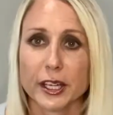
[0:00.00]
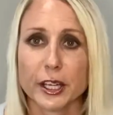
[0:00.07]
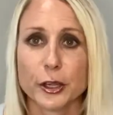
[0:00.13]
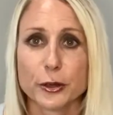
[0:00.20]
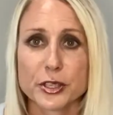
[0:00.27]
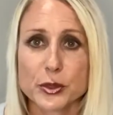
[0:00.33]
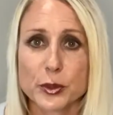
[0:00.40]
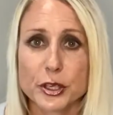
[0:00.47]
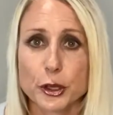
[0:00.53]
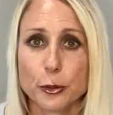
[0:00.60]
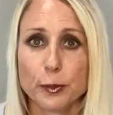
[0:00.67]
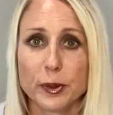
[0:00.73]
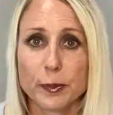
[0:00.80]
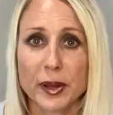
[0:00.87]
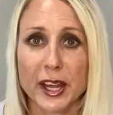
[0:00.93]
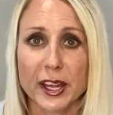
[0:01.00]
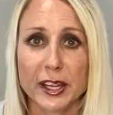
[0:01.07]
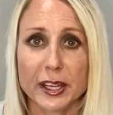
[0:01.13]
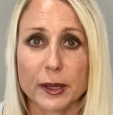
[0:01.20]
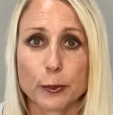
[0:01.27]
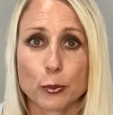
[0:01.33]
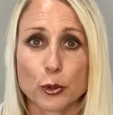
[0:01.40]
Here's what you'd be
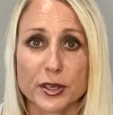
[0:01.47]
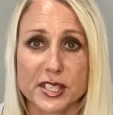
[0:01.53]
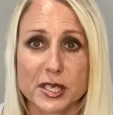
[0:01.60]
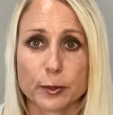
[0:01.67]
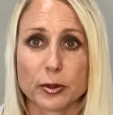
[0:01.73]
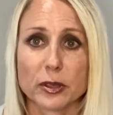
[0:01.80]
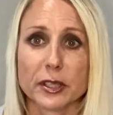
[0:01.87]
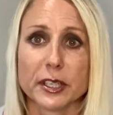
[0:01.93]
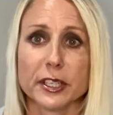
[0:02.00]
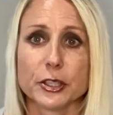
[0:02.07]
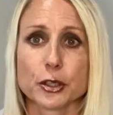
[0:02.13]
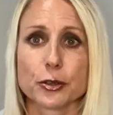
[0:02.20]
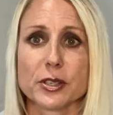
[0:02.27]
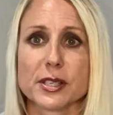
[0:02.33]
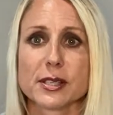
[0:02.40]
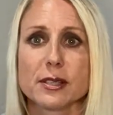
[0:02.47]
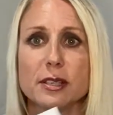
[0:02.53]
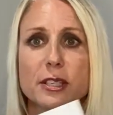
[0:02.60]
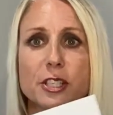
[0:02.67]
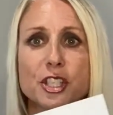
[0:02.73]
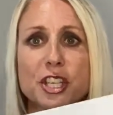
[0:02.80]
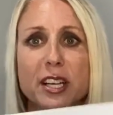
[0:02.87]
paying in principal and
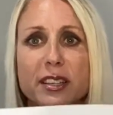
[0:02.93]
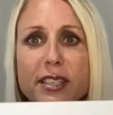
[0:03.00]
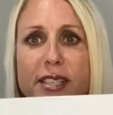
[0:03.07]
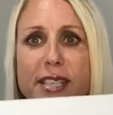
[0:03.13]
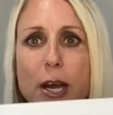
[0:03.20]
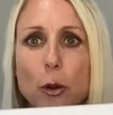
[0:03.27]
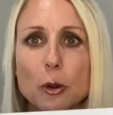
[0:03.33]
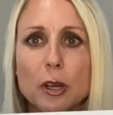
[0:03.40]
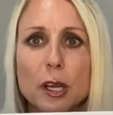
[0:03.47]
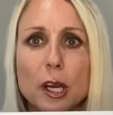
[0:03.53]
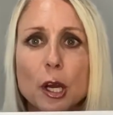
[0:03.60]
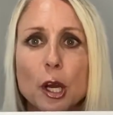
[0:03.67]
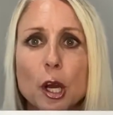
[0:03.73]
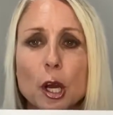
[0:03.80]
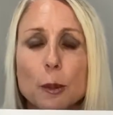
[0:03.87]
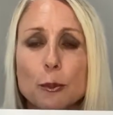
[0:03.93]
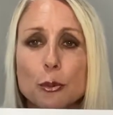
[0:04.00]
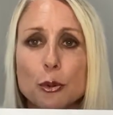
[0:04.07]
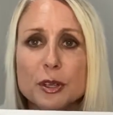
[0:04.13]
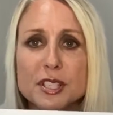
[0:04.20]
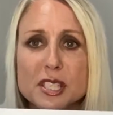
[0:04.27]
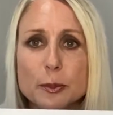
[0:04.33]
interest. Check this out.
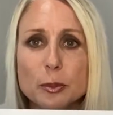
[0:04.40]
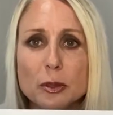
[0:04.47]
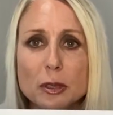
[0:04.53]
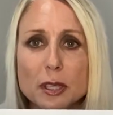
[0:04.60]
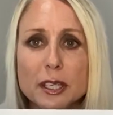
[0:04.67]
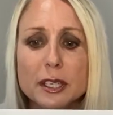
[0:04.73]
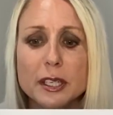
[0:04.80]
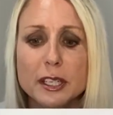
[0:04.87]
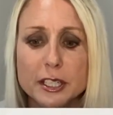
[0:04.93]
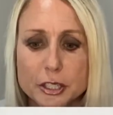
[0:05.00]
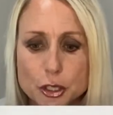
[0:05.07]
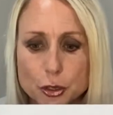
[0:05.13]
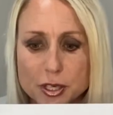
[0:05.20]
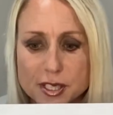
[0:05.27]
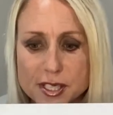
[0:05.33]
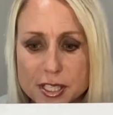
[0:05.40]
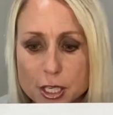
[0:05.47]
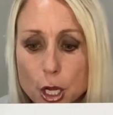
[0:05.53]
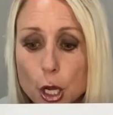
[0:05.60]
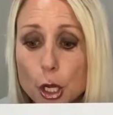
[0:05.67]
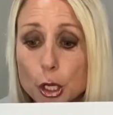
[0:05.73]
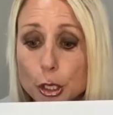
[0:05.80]
Principal and
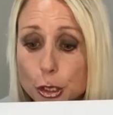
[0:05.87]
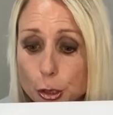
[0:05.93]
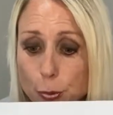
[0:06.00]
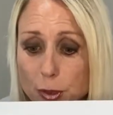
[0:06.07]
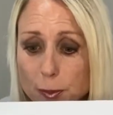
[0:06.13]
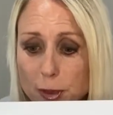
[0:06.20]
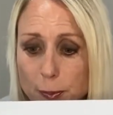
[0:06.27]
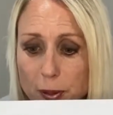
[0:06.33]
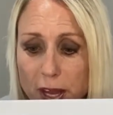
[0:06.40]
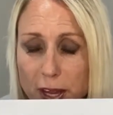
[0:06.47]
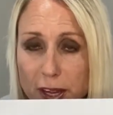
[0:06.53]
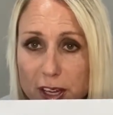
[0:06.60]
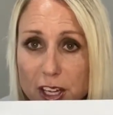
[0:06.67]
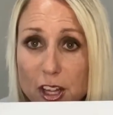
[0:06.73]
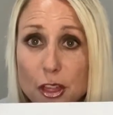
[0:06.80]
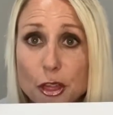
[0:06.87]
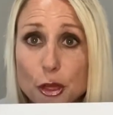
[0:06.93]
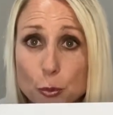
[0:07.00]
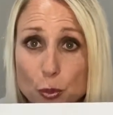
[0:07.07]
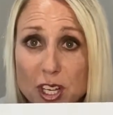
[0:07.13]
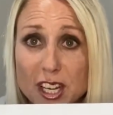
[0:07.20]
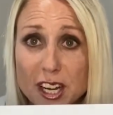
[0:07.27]
interest, you would be paying
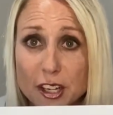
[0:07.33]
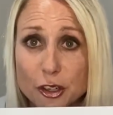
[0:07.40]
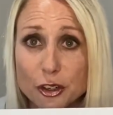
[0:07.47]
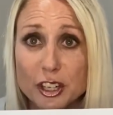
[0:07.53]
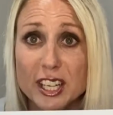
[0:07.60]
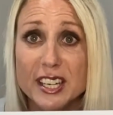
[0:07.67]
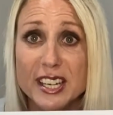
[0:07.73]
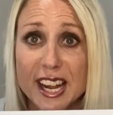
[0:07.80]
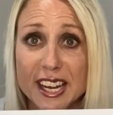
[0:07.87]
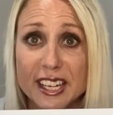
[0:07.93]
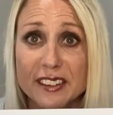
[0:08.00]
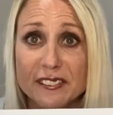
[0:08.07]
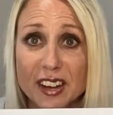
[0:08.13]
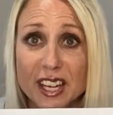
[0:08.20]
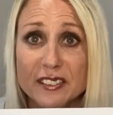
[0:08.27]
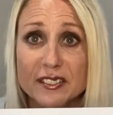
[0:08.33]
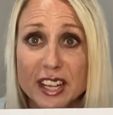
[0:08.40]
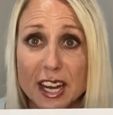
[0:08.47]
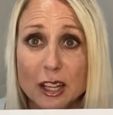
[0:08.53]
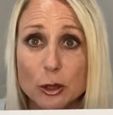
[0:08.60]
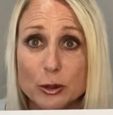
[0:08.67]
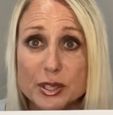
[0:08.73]

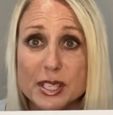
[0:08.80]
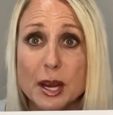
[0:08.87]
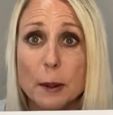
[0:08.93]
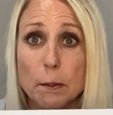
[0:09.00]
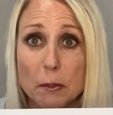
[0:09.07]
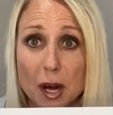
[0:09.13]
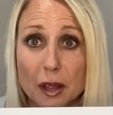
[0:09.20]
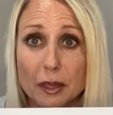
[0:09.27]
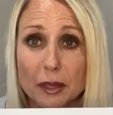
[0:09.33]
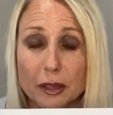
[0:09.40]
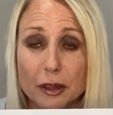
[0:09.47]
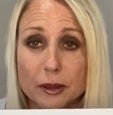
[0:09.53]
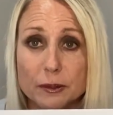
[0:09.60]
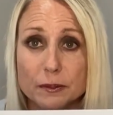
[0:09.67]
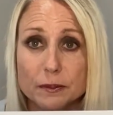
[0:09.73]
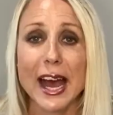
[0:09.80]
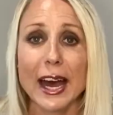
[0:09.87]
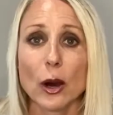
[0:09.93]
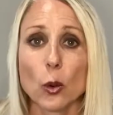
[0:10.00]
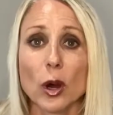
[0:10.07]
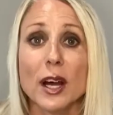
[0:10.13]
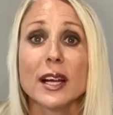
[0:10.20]
$395 a month.
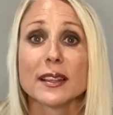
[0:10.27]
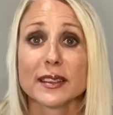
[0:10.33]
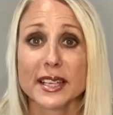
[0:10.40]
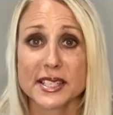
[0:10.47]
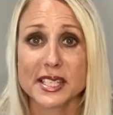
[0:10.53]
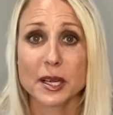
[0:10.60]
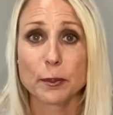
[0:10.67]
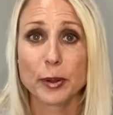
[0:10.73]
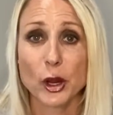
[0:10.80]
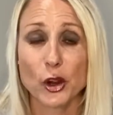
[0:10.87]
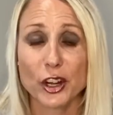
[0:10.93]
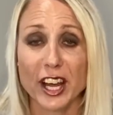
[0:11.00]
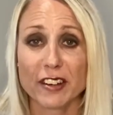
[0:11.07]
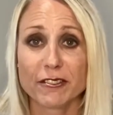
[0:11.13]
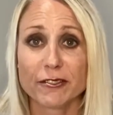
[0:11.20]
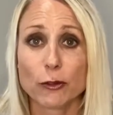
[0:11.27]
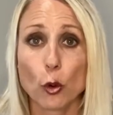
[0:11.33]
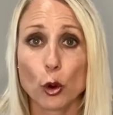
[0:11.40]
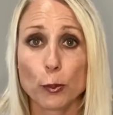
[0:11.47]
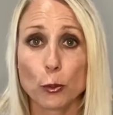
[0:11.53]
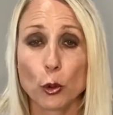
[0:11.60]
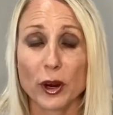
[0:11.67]
Now, let's compare it at
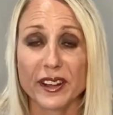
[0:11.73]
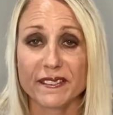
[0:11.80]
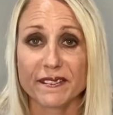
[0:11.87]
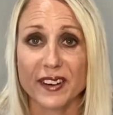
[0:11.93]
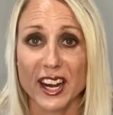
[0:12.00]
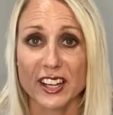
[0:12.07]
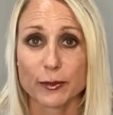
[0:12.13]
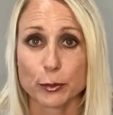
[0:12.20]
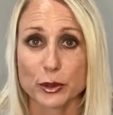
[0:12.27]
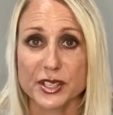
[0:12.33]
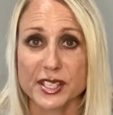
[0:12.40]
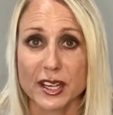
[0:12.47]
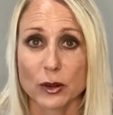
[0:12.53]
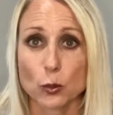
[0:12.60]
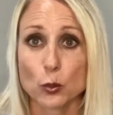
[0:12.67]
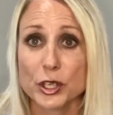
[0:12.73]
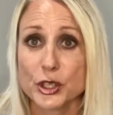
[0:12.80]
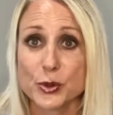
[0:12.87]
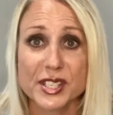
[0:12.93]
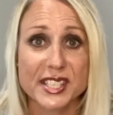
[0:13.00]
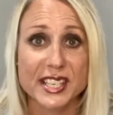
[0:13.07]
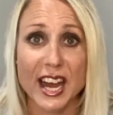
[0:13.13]
4.5%,
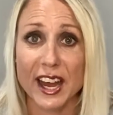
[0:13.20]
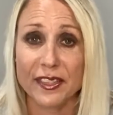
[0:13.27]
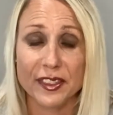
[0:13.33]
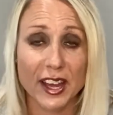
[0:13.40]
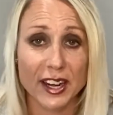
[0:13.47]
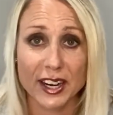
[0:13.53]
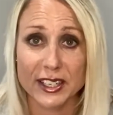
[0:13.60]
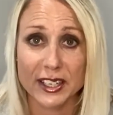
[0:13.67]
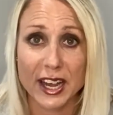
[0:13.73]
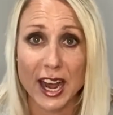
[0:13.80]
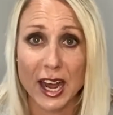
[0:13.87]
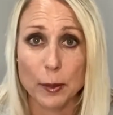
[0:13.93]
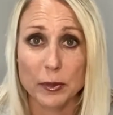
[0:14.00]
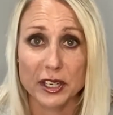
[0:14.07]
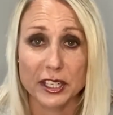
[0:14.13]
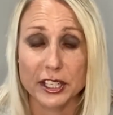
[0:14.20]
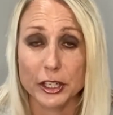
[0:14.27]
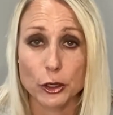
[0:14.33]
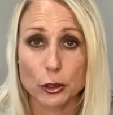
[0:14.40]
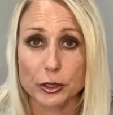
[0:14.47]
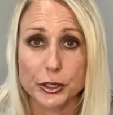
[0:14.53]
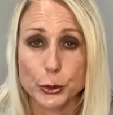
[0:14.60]
which was not that uncommon a
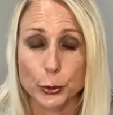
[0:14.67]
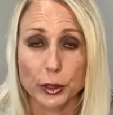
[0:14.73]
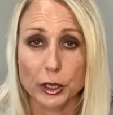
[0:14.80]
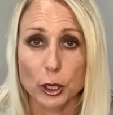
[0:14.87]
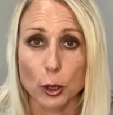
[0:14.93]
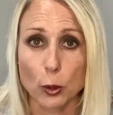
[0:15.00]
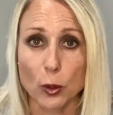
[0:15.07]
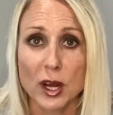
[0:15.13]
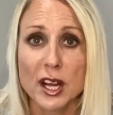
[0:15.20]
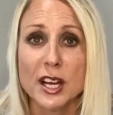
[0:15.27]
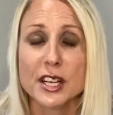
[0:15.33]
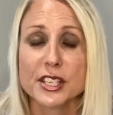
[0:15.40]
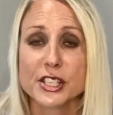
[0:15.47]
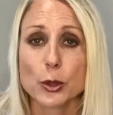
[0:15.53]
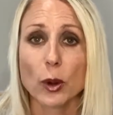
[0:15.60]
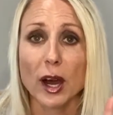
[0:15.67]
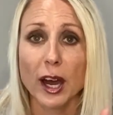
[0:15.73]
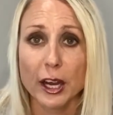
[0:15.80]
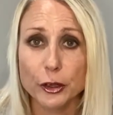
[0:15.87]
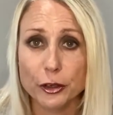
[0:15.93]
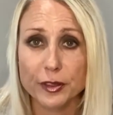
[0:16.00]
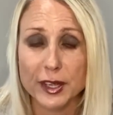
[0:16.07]
year or two ago. So a
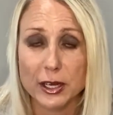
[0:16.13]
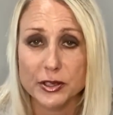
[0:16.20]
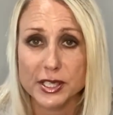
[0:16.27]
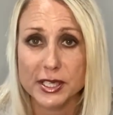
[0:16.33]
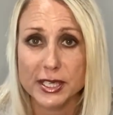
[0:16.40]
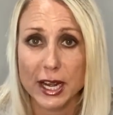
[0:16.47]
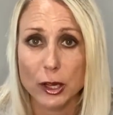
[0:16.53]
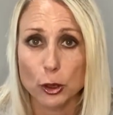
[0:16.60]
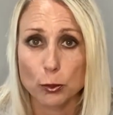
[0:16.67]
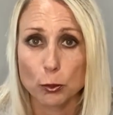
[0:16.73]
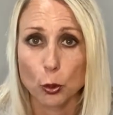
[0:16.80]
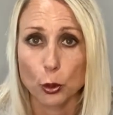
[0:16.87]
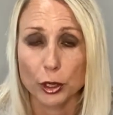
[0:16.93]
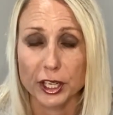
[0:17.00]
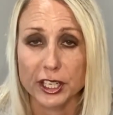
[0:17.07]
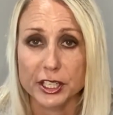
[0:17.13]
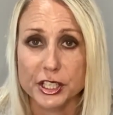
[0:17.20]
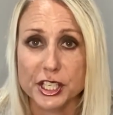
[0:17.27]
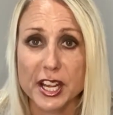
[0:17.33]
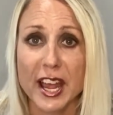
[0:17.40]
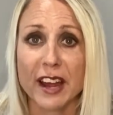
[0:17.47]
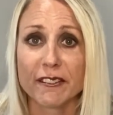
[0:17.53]
$100,000
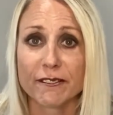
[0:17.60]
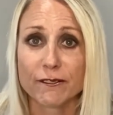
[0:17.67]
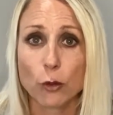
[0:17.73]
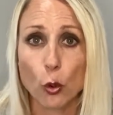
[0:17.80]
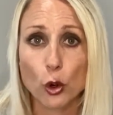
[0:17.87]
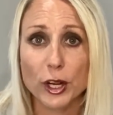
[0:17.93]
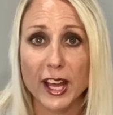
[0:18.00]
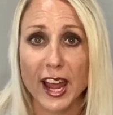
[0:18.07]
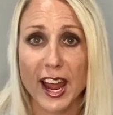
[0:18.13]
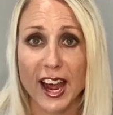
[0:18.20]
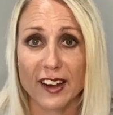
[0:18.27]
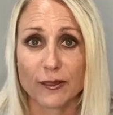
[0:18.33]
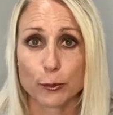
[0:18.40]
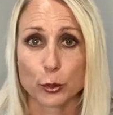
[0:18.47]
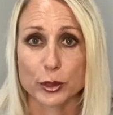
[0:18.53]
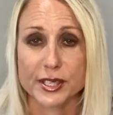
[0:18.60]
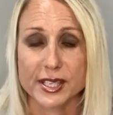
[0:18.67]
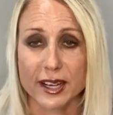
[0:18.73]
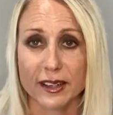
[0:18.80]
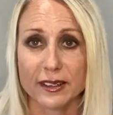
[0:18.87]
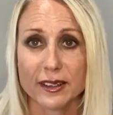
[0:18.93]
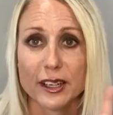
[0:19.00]
mortgage at
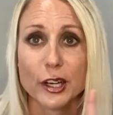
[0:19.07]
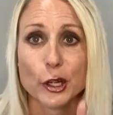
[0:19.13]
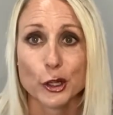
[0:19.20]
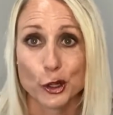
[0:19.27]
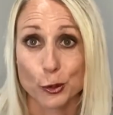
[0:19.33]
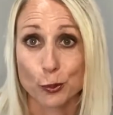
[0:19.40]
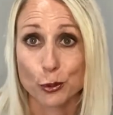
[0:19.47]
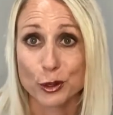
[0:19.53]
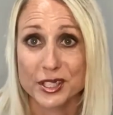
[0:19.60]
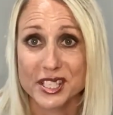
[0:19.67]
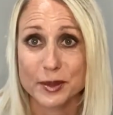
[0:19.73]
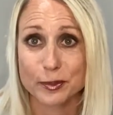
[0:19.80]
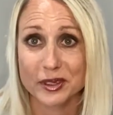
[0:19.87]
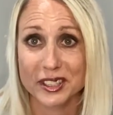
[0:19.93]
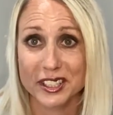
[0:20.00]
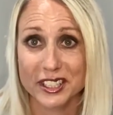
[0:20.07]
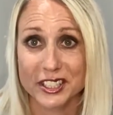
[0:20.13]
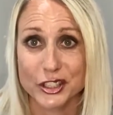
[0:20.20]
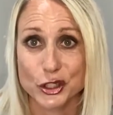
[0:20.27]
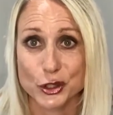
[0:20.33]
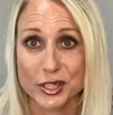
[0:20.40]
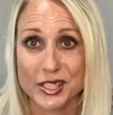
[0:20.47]
4.5%, your principal and
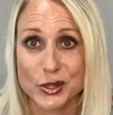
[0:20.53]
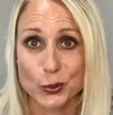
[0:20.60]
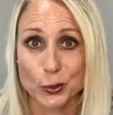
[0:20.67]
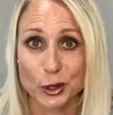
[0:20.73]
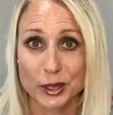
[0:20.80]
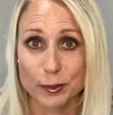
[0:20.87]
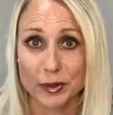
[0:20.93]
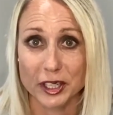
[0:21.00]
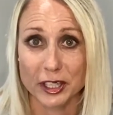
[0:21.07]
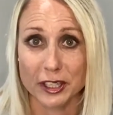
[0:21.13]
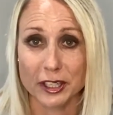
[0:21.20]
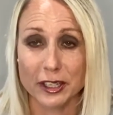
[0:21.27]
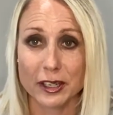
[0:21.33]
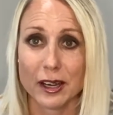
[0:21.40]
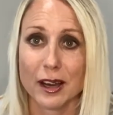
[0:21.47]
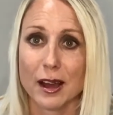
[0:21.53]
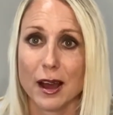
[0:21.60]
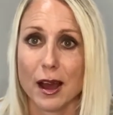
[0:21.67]
interest would be